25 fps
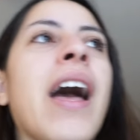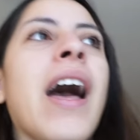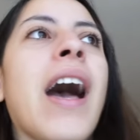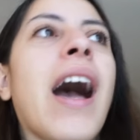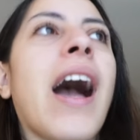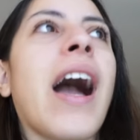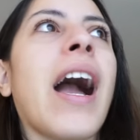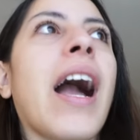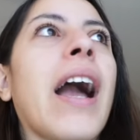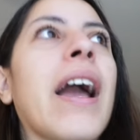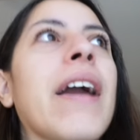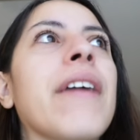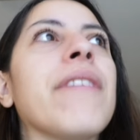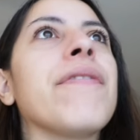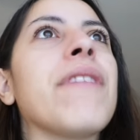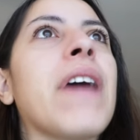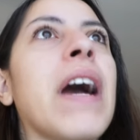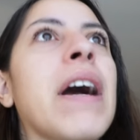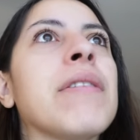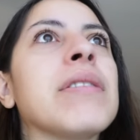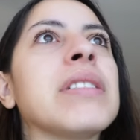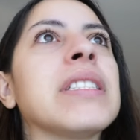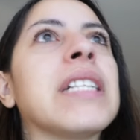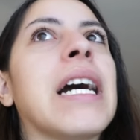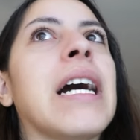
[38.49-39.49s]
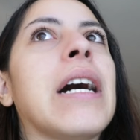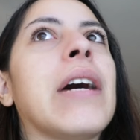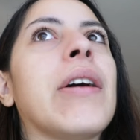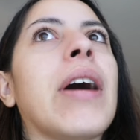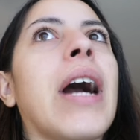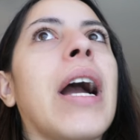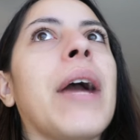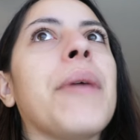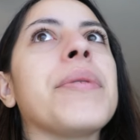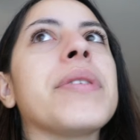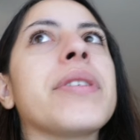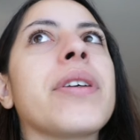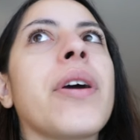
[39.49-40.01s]
I found out
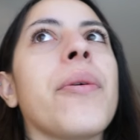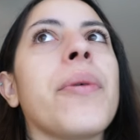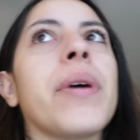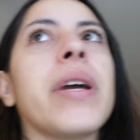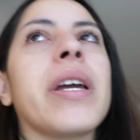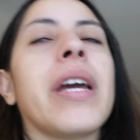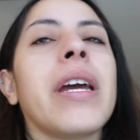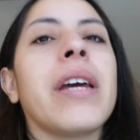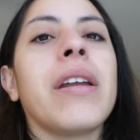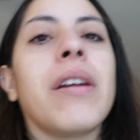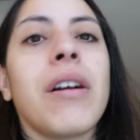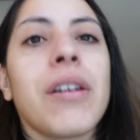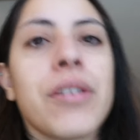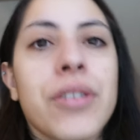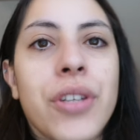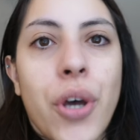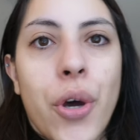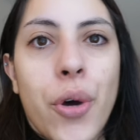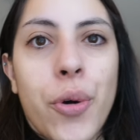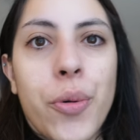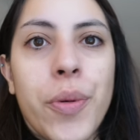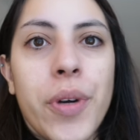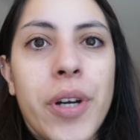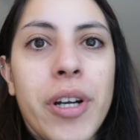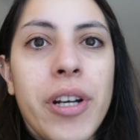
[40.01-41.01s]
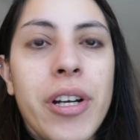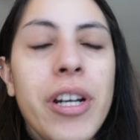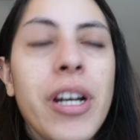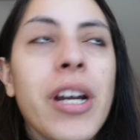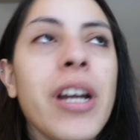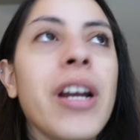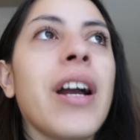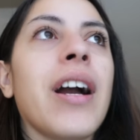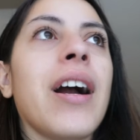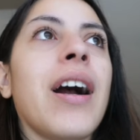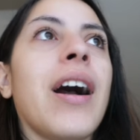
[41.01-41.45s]
I was going in October.